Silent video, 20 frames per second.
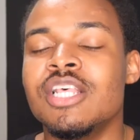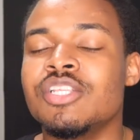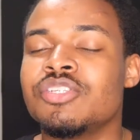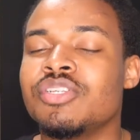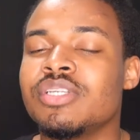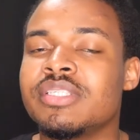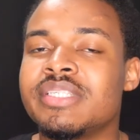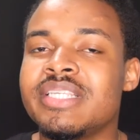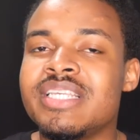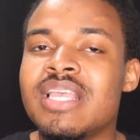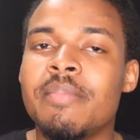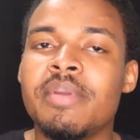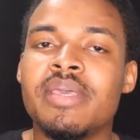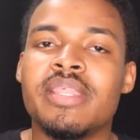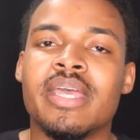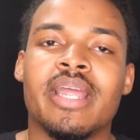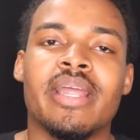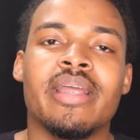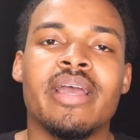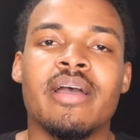Just DM me
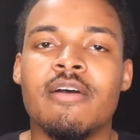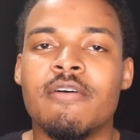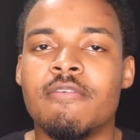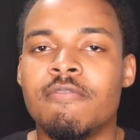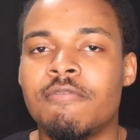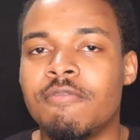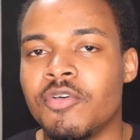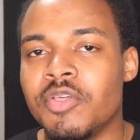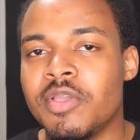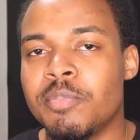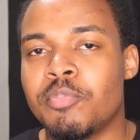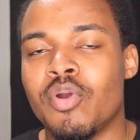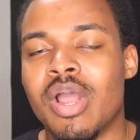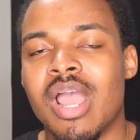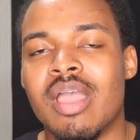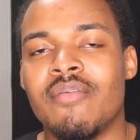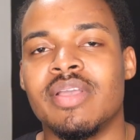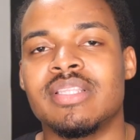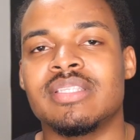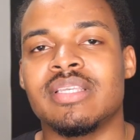there, fully
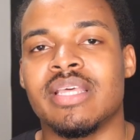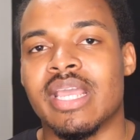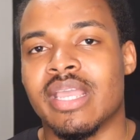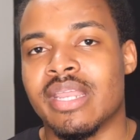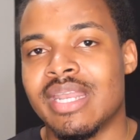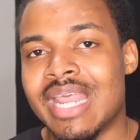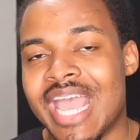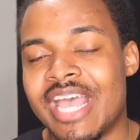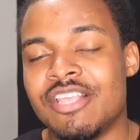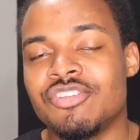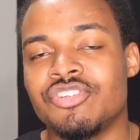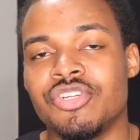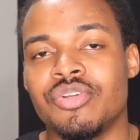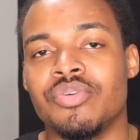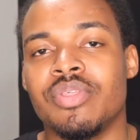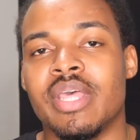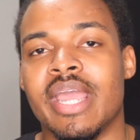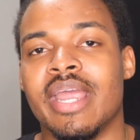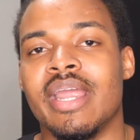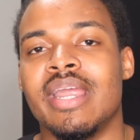private, and I can answer
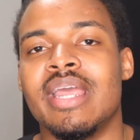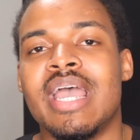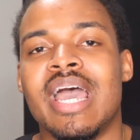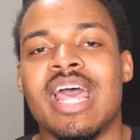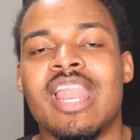you there.